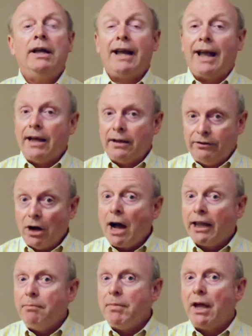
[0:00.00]
and
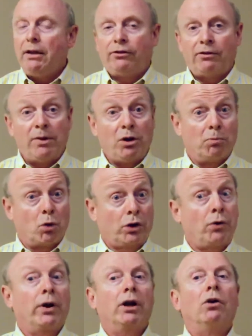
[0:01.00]
document some of your more
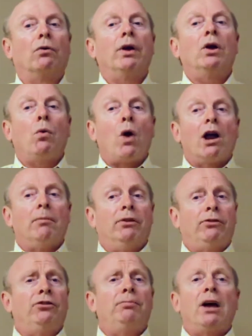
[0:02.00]
critical
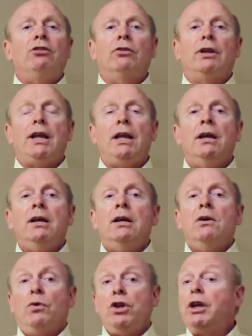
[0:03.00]
requirements, especially
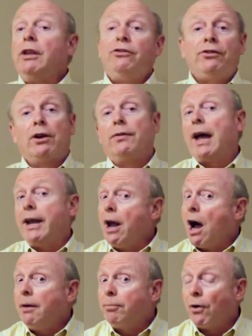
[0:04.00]
when you consider that
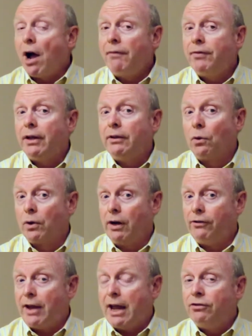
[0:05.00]
nonprofit
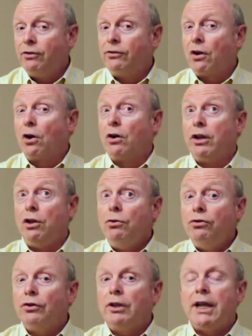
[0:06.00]
organizations are
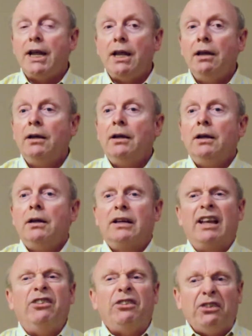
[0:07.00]
usually
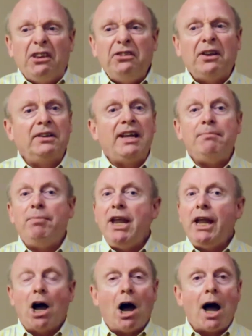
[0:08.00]
consistently
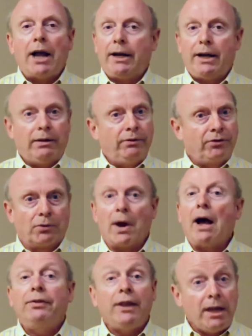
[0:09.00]
being audited
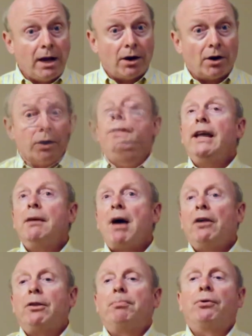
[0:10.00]
throughout the year. Think
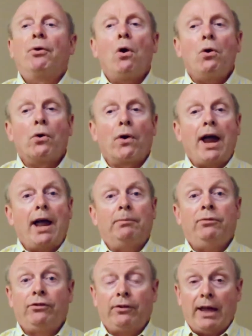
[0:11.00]
about the
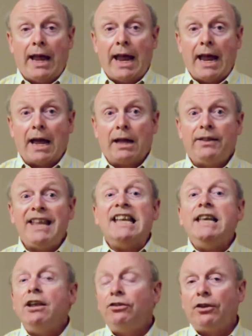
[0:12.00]
programs and the
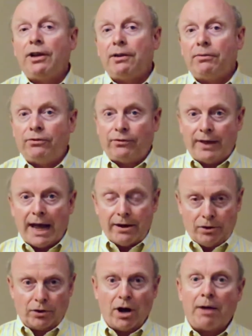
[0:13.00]
initiatives that
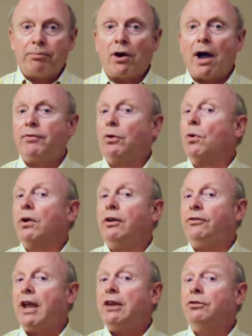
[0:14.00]
your nonprofit
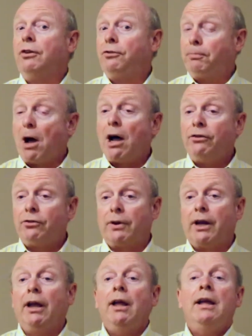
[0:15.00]
organization is
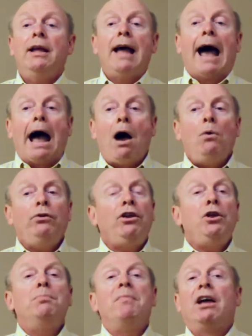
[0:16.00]
sponsoring. How do
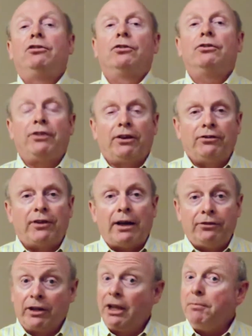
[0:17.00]
you measure
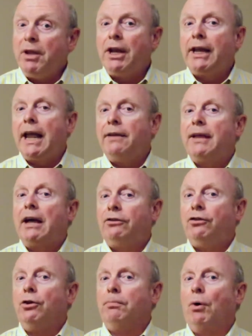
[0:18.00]
success and communicate that
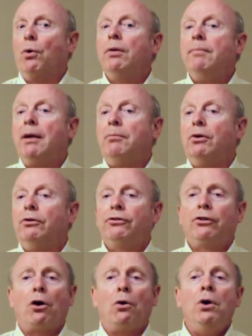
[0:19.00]
to your board members?
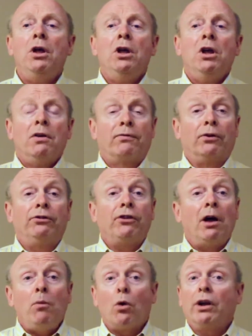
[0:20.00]
So for
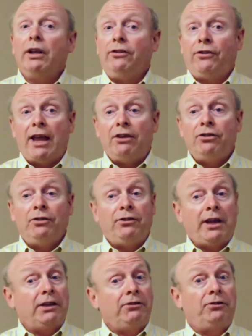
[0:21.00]
some
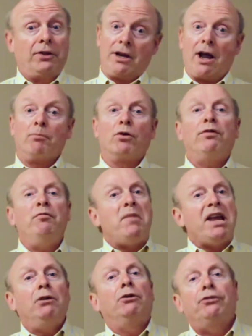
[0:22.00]
organizations, it's the number of
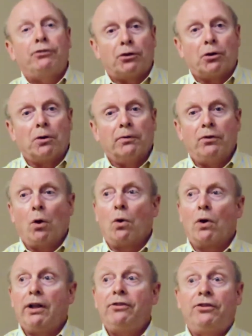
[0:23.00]
meals served,
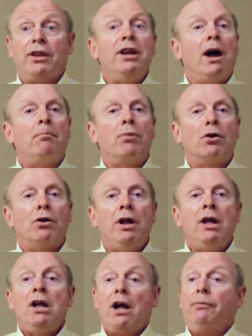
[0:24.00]
or it's the number
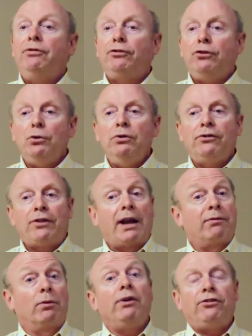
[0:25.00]
of students that
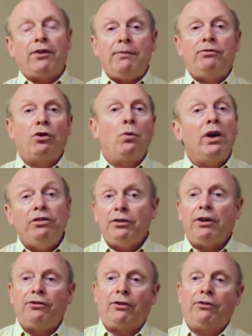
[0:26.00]
have received
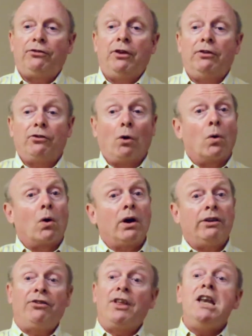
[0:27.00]
tuition assistance, or
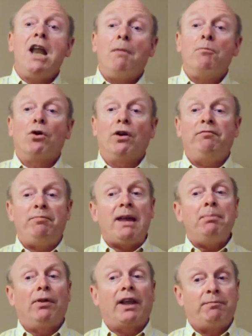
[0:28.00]
it's the number of
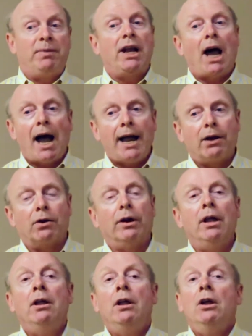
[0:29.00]
people that have been
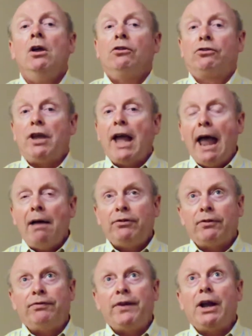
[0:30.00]
hired. So you have
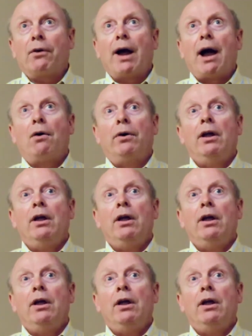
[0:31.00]
to figure out